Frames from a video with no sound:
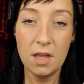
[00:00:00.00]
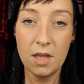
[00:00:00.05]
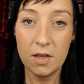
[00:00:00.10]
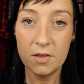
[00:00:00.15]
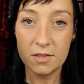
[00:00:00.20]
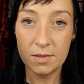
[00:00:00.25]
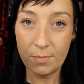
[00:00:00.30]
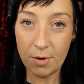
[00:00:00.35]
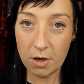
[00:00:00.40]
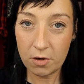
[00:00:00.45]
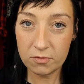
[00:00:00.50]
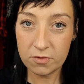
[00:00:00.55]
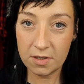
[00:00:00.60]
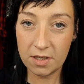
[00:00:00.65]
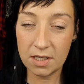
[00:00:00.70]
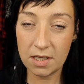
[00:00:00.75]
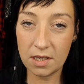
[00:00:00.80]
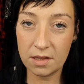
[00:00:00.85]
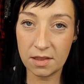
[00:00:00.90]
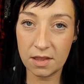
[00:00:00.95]

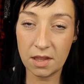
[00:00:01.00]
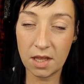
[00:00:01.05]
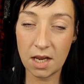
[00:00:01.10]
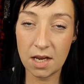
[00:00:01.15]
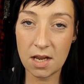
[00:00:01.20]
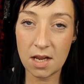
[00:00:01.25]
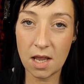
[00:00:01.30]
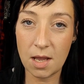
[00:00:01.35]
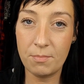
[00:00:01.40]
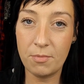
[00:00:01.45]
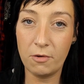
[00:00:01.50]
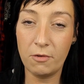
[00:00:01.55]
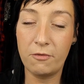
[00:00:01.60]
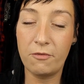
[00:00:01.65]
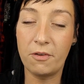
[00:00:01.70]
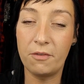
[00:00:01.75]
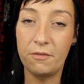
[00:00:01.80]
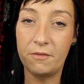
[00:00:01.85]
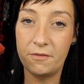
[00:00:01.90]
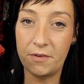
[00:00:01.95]
Supposedly they are
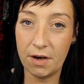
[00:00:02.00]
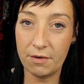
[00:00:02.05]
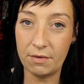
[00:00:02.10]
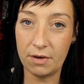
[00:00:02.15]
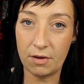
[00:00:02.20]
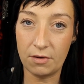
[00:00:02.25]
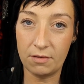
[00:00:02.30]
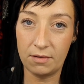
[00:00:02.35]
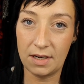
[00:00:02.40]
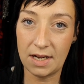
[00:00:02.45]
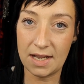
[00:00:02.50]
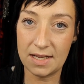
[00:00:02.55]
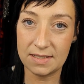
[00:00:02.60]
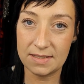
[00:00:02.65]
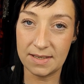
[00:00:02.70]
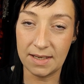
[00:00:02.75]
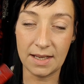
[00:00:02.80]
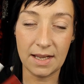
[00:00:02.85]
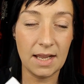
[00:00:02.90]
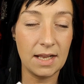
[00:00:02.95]
both very long
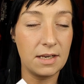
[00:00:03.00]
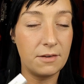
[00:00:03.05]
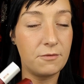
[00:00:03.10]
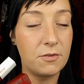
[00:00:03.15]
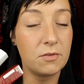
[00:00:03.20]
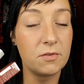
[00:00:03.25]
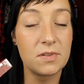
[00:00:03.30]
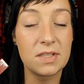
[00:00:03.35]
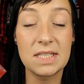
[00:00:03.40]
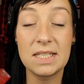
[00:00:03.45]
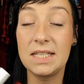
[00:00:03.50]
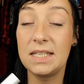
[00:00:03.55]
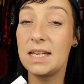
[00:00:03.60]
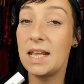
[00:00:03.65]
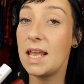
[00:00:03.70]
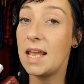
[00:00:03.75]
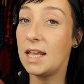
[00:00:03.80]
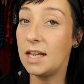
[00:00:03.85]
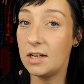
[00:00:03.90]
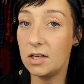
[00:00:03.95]
lasting, and if you've seen
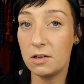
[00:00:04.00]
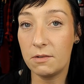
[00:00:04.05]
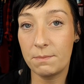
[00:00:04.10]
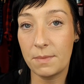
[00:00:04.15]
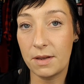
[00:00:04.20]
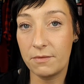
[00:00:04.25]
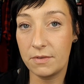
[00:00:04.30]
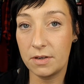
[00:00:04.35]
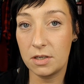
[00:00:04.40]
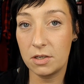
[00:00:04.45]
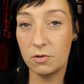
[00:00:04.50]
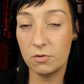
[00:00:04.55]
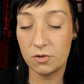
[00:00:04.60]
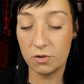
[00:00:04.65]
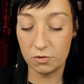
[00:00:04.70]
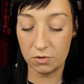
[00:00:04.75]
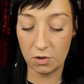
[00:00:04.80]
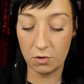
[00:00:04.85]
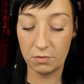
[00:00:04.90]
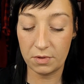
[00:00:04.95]
any of my videos, you
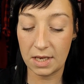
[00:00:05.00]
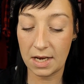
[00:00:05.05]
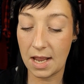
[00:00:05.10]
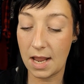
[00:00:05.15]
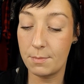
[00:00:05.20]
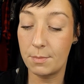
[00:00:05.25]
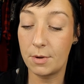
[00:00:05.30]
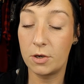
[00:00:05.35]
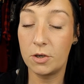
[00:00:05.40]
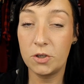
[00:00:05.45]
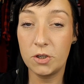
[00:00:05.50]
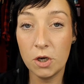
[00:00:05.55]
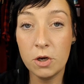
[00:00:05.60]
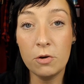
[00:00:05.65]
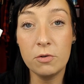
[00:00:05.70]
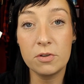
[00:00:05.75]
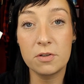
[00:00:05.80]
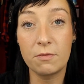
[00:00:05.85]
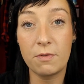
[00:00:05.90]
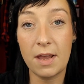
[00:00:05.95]
know that I'm a
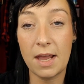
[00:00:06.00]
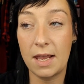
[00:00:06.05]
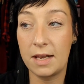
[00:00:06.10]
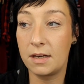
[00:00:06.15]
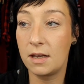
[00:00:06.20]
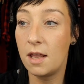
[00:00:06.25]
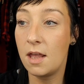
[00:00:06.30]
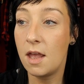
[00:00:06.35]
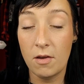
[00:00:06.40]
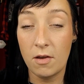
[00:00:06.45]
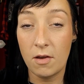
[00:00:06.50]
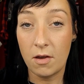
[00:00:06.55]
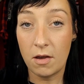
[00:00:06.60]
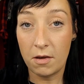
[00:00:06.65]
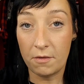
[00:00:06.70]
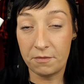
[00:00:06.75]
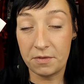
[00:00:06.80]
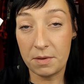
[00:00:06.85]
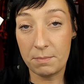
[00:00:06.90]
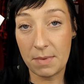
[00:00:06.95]
huge fan
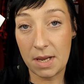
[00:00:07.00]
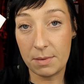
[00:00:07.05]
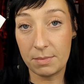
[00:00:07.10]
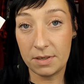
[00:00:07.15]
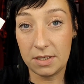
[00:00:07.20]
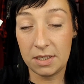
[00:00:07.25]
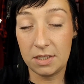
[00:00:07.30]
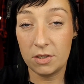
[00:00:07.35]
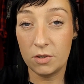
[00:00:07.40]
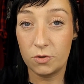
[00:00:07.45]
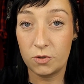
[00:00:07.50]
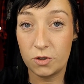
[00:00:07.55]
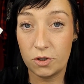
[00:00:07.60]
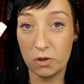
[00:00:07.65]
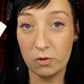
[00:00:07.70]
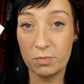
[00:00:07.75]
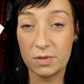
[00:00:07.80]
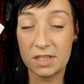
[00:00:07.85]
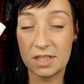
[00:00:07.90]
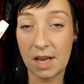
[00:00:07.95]
of the Maybelline
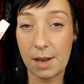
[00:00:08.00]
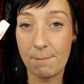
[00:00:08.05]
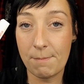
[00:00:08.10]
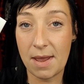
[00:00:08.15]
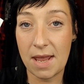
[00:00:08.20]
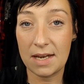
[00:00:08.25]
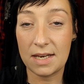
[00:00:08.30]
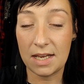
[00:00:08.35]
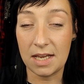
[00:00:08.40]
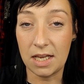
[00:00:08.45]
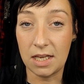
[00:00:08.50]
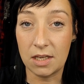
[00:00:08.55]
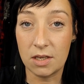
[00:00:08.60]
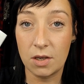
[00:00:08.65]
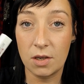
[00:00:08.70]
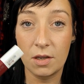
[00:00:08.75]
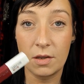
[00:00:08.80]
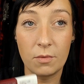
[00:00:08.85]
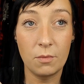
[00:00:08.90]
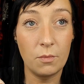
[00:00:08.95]
Superstay Matte ink
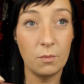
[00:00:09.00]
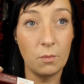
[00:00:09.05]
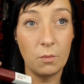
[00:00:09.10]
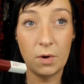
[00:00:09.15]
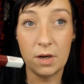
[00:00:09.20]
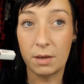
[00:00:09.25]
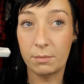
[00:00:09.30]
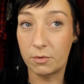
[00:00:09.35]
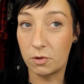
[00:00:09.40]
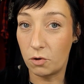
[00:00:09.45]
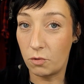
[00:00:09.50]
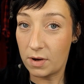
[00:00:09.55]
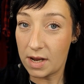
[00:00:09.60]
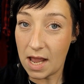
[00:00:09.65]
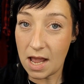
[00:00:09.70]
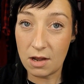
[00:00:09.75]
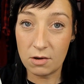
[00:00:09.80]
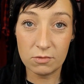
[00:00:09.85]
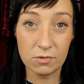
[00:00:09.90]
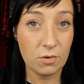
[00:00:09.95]
when I'm going
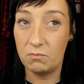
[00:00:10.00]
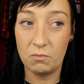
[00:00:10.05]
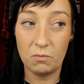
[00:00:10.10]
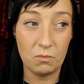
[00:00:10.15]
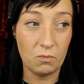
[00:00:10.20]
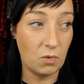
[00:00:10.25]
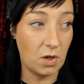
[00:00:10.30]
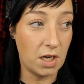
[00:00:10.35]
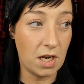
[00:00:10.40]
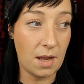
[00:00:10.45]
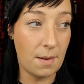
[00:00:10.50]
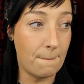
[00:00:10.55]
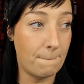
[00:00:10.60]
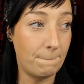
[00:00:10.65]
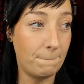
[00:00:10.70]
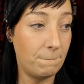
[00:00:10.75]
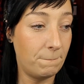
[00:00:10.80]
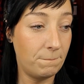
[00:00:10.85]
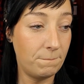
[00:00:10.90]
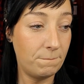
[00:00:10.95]
out, when
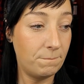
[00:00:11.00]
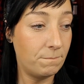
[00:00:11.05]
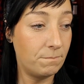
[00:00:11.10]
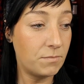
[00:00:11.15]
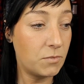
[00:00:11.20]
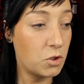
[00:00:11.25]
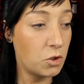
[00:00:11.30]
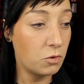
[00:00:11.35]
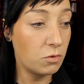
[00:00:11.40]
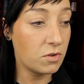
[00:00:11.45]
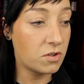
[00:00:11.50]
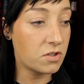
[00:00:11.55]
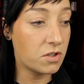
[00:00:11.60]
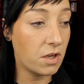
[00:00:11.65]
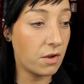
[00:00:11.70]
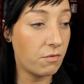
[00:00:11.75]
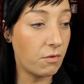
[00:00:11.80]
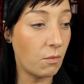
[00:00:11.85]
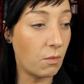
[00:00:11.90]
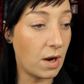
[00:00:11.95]
I'm doing
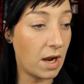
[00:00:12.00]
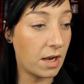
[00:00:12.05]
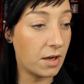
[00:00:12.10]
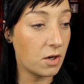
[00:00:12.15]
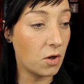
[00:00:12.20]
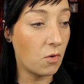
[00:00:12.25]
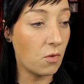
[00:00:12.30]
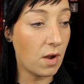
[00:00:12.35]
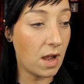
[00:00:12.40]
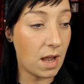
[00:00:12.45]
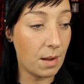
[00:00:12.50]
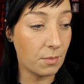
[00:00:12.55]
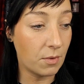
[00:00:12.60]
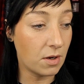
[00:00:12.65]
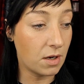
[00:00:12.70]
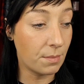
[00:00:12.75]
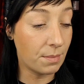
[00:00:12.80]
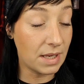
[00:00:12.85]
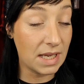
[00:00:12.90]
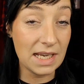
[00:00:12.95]
stuff where I know I'm gonna
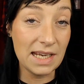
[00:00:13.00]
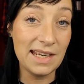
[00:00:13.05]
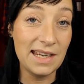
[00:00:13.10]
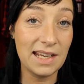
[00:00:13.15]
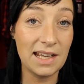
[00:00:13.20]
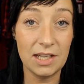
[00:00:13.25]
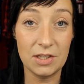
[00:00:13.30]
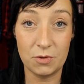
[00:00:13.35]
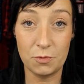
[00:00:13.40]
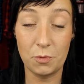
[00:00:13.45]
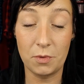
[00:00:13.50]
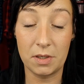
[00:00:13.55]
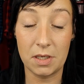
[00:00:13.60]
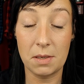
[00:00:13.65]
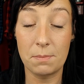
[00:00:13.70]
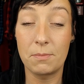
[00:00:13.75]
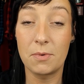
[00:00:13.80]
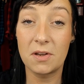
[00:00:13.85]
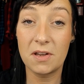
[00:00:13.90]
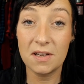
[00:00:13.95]
be eating and drinking,
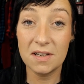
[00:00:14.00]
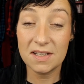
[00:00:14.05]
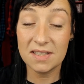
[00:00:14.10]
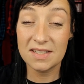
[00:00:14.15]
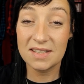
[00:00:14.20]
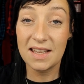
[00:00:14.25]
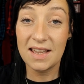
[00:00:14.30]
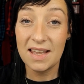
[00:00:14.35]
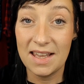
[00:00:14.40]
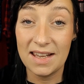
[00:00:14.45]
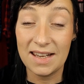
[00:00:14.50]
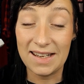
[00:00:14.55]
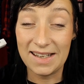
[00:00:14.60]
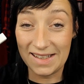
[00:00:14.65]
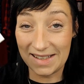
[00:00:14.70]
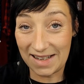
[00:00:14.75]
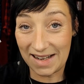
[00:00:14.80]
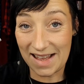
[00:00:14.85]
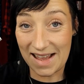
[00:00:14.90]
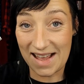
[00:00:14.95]
because
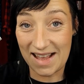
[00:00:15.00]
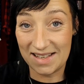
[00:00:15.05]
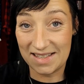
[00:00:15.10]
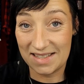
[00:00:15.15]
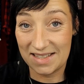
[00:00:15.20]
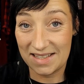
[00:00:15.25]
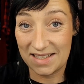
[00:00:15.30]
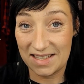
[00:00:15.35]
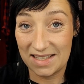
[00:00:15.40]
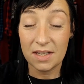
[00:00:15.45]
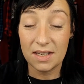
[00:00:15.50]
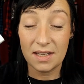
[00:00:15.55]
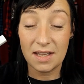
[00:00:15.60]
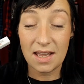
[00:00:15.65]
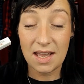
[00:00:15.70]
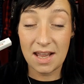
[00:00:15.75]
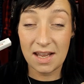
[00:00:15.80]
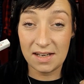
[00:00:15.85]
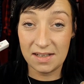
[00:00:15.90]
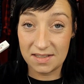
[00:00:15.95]
it lasts
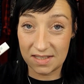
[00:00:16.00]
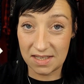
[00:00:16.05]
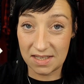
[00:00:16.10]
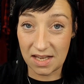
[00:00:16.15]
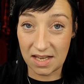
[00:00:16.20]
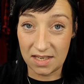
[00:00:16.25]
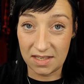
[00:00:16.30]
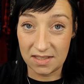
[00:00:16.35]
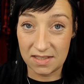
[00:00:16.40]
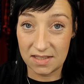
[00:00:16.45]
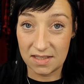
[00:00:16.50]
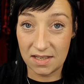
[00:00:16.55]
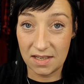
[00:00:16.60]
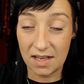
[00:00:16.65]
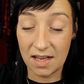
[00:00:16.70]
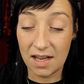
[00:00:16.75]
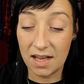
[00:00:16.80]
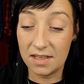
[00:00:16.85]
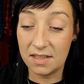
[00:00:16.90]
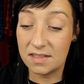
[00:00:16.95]
and it stays
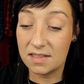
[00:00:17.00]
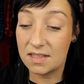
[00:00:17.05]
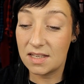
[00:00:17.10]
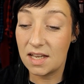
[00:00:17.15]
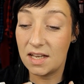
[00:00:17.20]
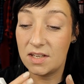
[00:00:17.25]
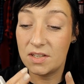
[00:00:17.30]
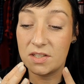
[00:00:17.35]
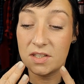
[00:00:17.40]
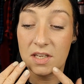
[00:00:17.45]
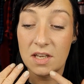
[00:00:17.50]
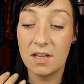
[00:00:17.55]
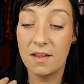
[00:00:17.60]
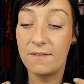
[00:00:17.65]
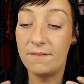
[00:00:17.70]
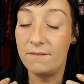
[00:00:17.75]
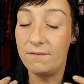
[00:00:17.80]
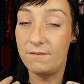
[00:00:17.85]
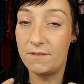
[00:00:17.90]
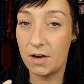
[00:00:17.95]

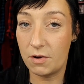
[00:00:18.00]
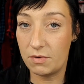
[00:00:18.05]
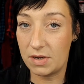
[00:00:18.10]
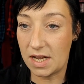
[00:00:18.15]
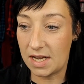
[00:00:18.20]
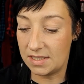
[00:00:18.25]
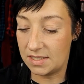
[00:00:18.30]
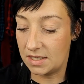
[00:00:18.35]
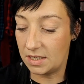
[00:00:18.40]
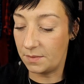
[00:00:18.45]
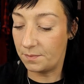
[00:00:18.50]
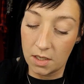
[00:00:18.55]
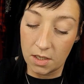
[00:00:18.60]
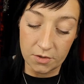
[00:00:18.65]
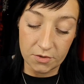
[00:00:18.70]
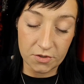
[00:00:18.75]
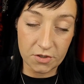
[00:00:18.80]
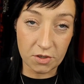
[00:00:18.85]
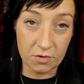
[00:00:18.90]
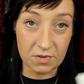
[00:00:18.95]
very nicely.
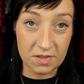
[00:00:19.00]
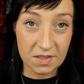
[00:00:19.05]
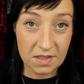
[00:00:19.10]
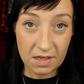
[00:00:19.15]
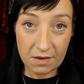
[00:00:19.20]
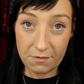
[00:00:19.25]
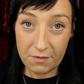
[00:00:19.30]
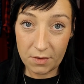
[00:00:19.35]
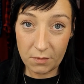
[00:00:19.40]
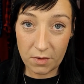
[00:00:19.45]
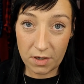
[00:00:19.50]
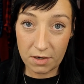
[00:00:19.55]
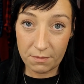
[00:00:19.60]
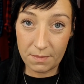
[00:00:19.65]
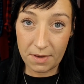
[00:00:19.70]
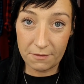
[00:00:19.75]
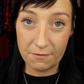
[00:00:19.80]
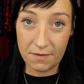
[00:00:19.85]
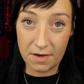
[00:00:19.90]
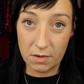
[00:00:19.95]
So definitely one of my
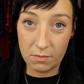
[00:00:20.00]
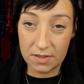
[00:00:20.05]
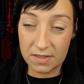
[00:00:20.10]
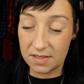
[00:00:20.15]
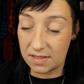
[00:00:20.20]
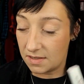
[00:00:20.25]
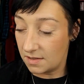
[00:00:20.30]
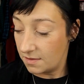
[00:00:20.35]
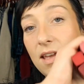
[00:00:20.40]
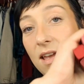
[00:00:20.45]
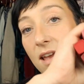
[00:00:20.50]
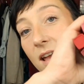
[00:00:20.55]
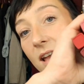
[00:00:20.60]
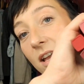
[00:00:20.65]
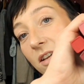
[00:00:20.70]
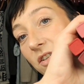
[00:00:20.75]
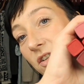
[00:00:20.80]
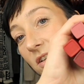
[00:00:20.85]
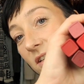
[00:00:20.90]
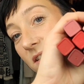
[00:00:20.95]
favorites.
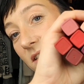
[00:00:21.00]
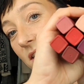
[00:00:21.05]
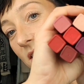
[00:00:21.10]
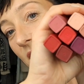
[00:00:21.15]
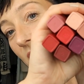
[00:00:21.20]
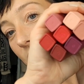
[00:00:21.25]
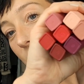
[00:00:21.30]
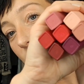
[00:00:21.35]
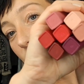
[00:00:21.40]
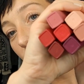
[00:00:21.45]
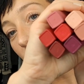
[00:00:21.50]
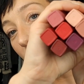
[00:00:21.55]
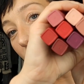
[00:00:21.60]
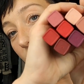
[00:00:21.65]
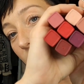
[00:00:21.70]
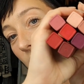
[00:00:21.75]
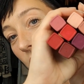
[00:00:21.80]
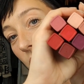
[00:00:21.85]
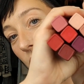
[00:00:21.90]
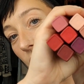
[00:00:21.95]
As you can see, I do have
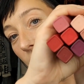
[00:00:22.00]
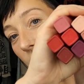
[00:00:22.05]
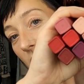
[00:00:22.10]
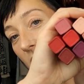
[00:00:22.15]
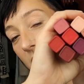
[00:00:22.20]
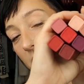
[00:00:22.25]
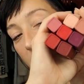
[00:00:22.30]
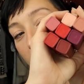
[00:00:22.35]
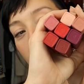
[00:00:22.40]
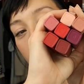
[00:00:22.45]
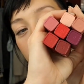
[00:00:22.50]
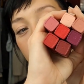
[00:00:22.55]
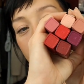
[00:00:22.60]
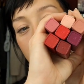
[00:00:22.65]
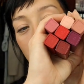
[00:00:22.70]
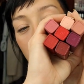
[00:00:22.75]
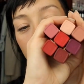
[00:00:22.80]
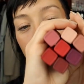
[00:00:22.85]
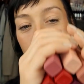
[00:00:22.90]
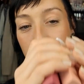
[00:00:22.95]
quite a
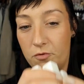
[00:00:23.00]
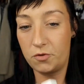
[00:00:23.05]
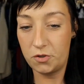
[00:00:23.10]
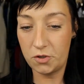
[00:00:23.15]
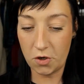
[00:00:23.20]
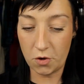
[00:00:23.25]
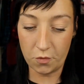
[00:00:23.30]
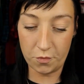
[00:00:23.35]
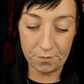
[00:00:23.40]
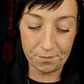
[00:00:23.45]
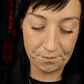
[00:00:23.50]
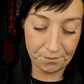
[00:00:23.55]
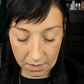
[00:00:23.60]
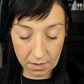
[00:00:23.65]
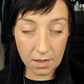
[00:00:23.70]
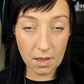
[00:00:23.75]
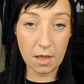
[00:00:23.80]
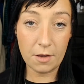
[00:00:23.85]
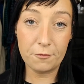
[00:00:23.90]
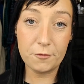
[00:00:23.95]
few. So
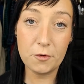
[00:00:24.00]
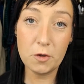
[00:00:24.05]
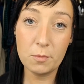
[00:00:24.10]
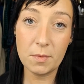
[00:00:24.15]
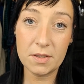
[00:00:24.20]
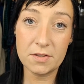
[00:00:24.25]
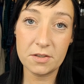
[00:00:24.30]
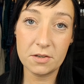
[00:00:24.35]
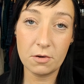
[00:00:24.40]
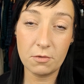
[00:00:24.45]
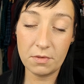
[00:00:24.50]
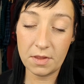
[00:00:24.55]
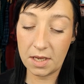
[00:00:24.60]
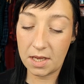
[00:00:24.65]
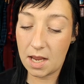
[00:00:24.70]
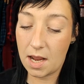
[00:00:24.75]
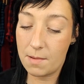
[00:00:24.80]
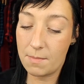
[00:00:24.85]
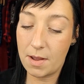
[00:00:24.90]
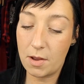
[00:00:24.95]
a few months ago they
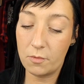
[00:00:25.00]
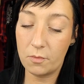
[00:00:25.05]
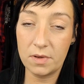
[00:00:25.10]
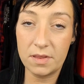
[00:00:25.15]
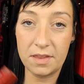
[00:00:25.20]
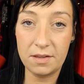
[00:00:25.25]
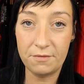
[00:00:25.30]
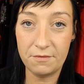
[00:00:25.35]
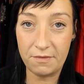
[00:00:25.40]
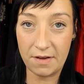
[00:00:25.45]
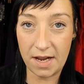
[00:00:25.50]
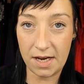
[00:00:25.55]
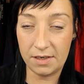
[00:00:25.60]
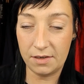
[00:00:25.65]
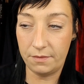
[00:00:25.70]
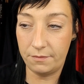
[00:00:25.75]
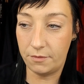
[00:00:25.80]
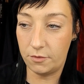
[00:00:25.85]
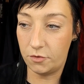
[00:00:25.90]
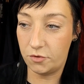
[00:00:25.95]
came out with the
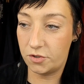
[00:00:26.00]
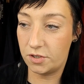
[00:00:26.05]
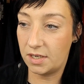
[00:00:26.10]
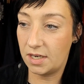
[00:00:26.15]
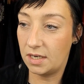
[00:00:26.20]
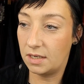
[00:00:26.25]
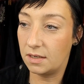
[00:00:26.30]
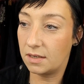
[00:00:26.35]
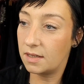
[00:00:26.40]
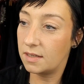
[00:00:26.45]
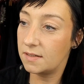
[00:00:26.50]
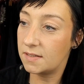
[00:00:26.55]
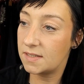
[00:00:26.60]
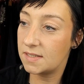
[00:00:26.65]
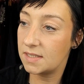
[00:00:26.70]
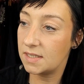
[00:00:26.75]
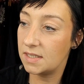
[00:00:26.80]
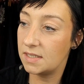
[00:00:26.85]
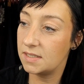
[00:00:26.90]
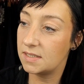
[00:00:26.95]
vinyl version, and
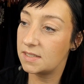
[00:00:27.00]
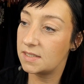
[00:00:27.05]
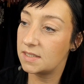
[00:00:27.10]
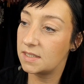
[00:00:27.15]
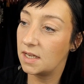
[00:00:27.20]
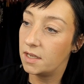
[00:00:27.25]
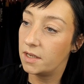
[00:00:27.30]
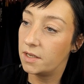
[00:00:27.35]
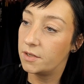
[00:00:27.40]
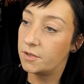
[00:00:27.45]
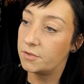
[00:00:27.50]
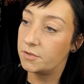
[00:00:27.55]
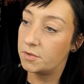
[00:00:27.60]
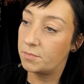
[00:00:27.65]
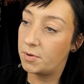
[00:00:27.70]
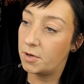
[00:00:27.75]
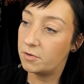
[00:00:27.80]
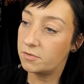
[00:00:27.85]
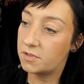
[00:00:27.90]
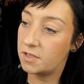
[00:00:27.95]
this is
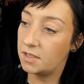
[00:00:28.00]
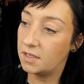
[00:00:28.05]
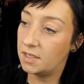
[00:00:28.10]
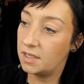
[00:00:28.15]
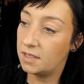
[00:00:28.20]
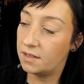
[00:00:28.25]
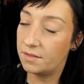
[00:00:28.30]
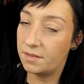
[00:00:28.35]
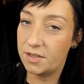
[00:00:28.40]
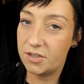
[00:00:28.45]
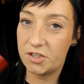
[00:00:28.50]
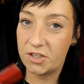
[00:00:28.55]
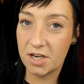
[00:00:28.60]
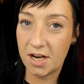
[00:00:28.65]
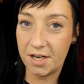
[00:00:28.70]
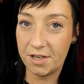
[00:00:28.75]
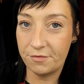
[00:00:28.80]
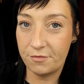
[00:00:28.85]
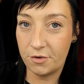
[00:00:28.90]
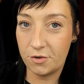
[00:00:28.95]
supposedly the
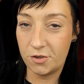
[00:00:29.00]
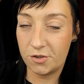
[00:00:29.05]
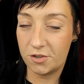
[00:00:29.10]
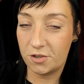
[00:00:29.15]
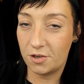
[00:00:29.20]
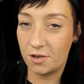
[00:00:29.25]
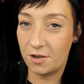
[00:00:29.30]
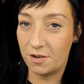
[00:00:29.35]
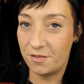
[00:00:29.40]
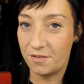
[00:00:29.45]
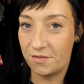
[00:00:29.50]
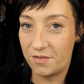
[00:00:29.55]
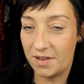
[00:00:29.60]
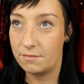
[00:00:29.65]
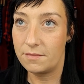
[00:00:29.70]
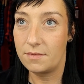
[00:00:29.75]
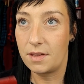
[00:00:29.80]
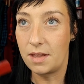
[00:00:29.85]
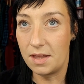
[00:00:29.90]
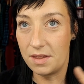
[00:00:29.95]
shiny version of
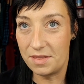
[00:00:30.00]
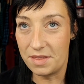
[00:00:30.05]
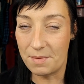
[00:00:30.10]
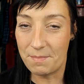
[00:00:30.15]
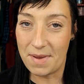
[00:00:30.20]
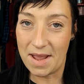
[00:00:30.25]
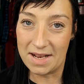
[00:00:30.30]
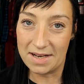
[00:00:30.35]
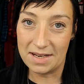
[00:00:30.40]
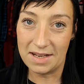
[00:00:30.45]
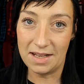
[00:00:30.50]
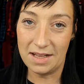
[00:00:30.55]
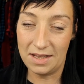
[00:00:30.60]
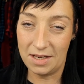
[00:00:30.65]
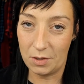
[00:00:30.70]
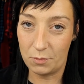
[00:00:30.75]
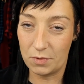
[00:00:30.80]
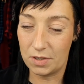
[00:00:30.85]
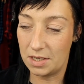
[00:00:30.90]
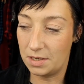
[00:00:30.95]
the matte
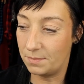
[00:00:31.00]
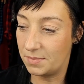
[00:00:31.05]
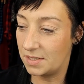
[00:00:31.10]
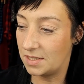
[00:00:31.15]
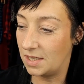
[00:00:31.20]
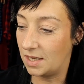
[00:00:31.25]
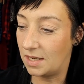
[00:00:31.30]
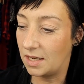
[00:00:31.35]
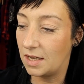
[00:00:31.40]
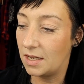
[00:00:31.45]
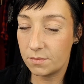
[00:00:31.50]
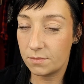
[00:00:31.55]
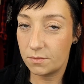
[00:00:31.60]
liquid lipstick.